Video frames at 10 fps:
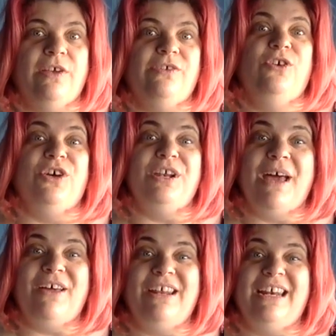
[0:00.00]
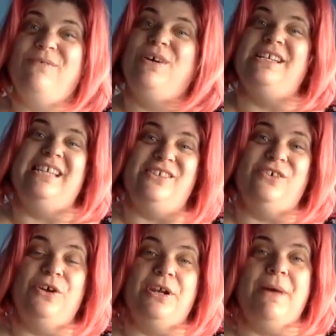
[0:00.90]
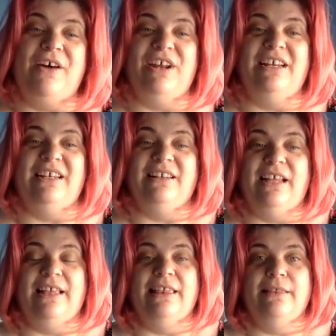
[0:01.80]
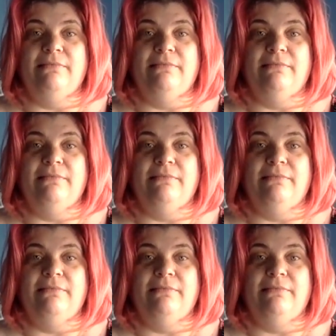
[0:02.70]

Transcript: good about it and what is not mm-hmm. so good about it and and